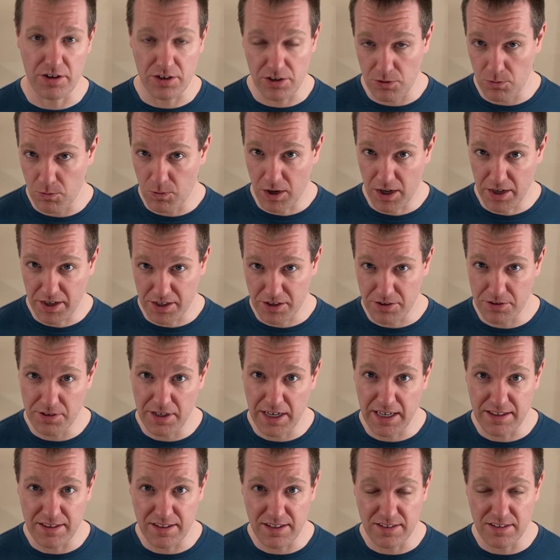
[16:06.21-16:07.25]
You want to
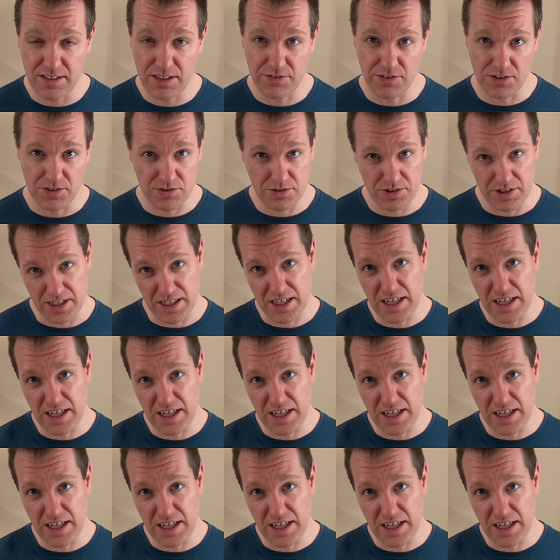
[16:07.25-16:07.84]
create these different sort of